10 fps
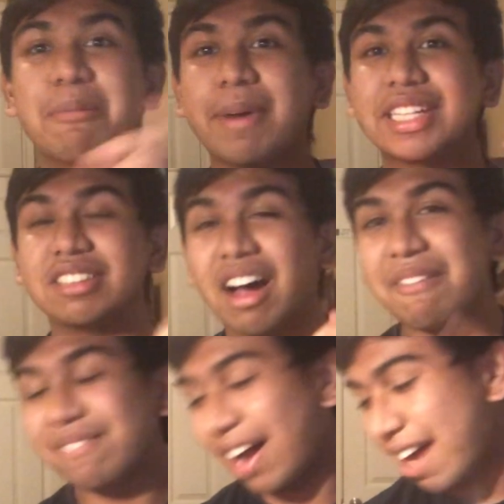my
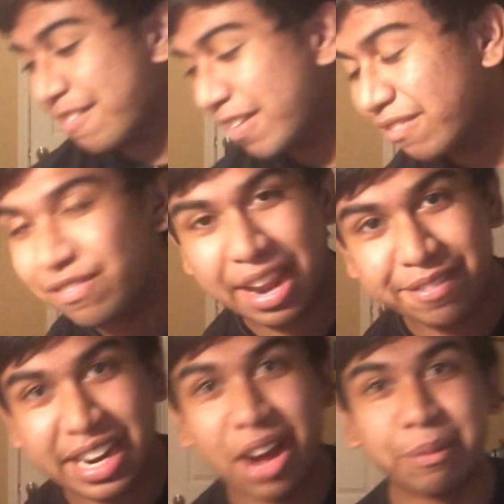top 5
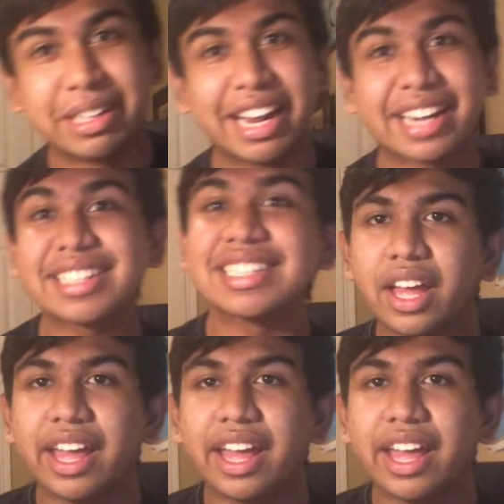favorite helmet decks.